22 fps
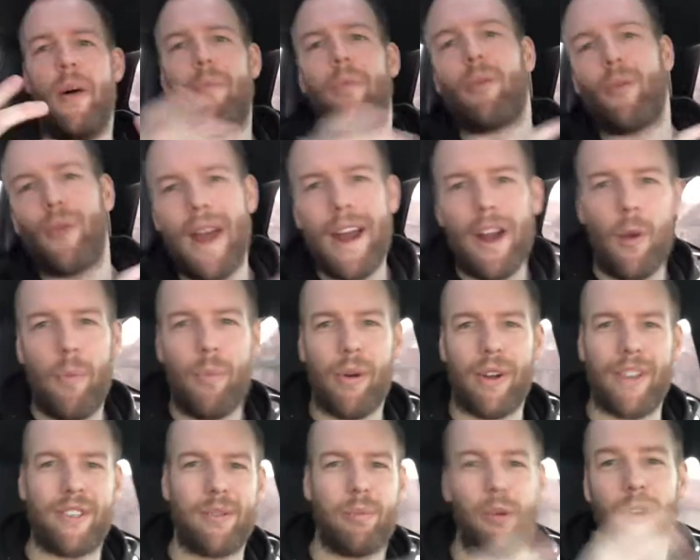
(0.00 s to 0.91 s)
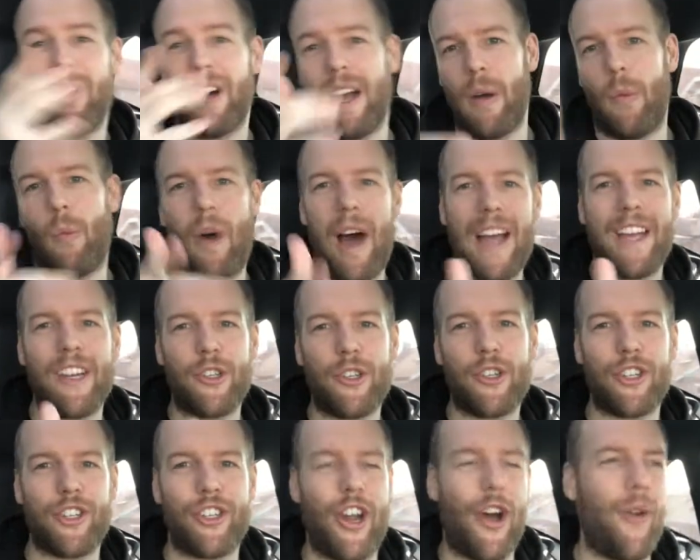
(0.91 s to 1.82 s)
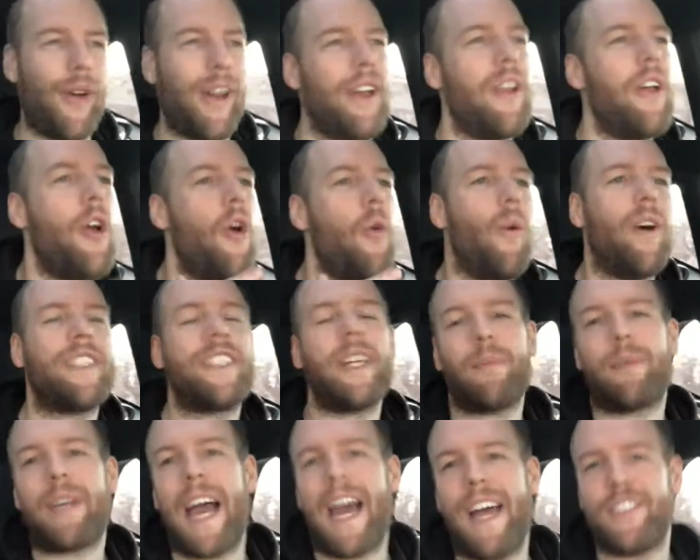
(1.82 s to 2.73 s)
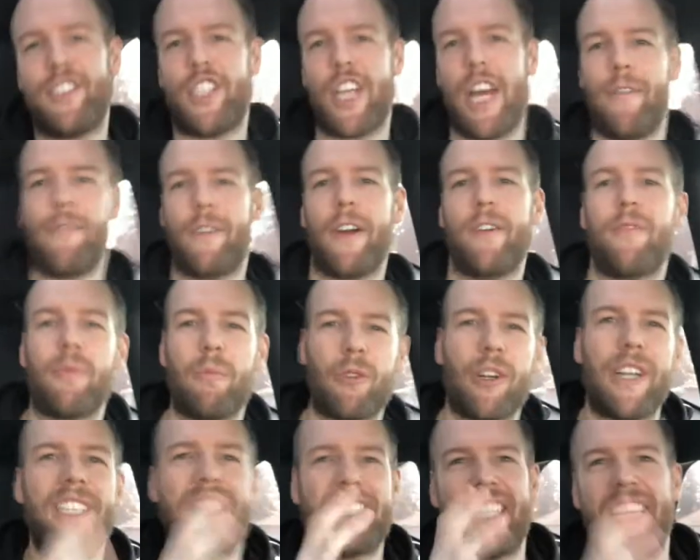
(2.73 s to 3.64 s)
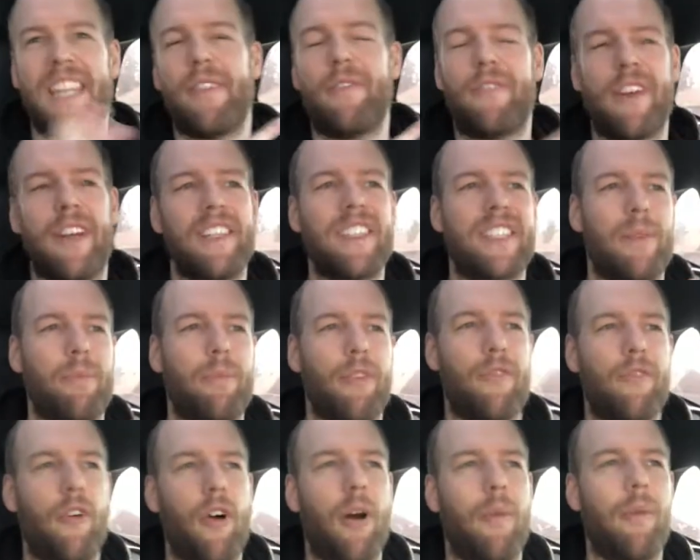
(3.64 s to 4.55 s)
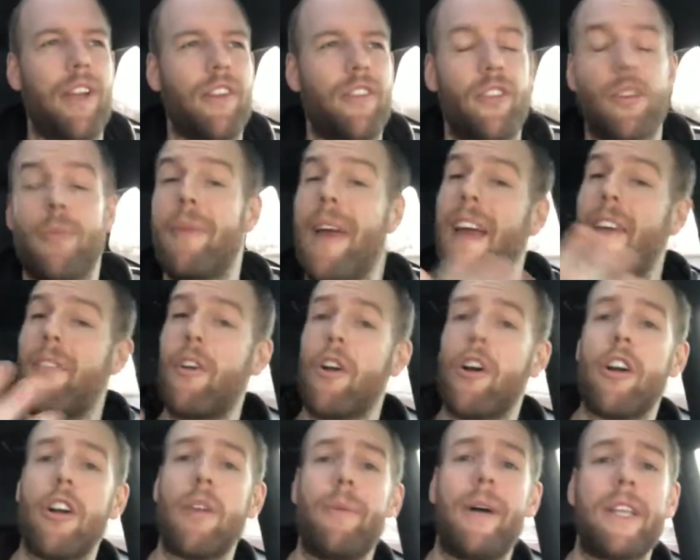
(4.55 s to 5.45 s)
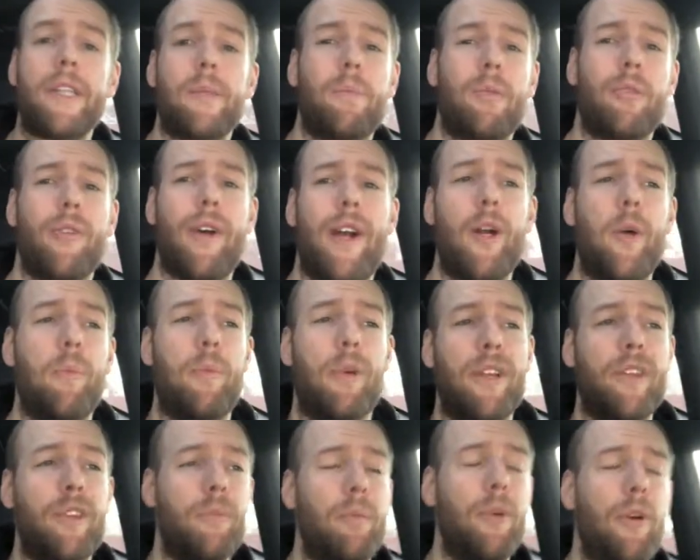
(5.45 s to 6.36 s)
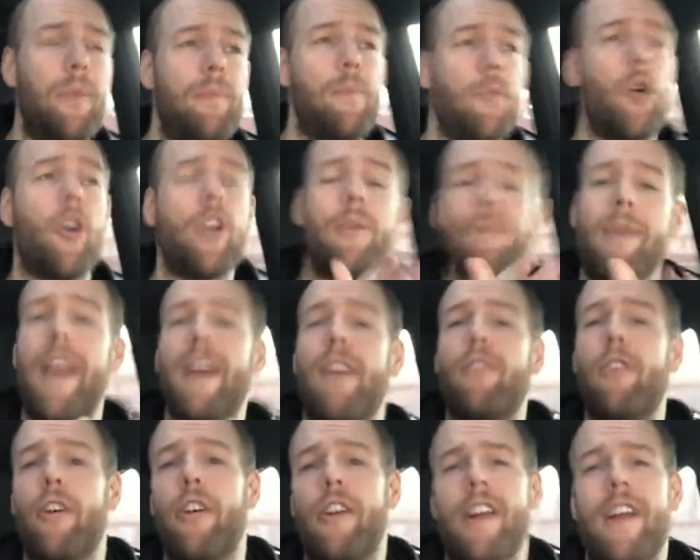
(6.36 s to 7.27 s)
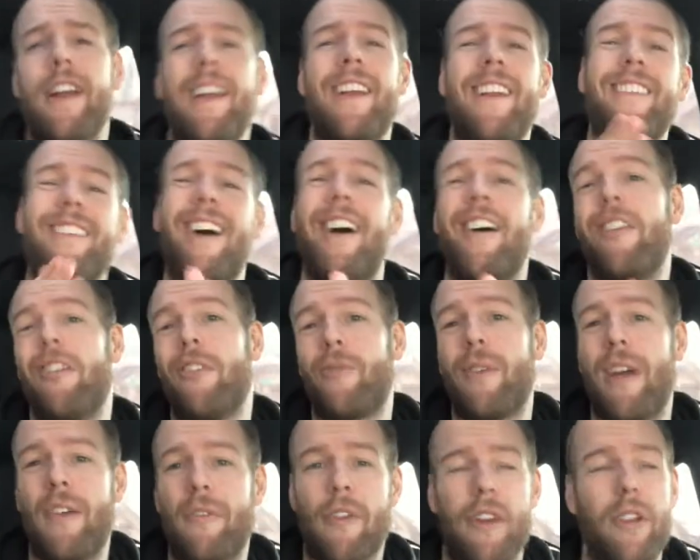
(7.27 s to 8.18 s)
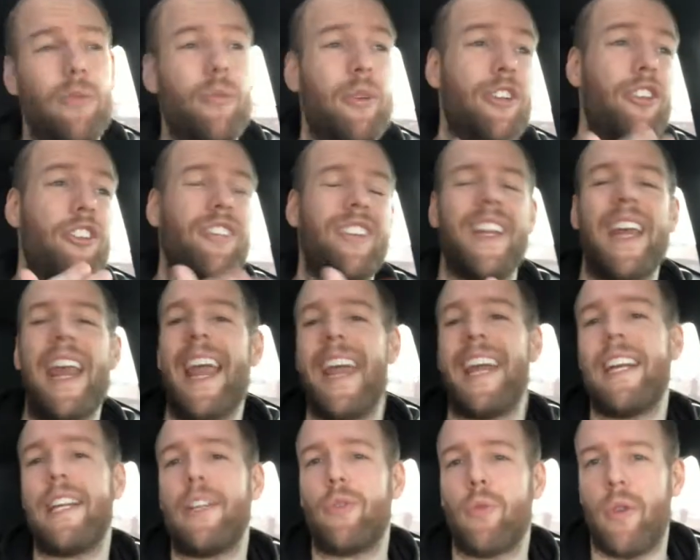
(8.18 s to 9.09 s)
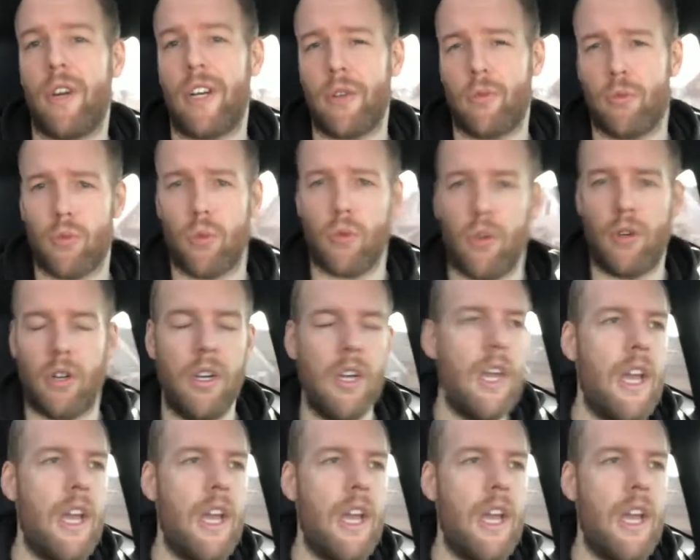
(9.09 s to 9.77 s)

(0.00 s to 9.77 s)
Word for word: Pareto Principle and why you should know it. What's up guys, Jeff here from Grit City Fitness and Performance. You may have heard about the Pareto Principle, or you may have heard it in its other reference, which is the eighty twenty rule.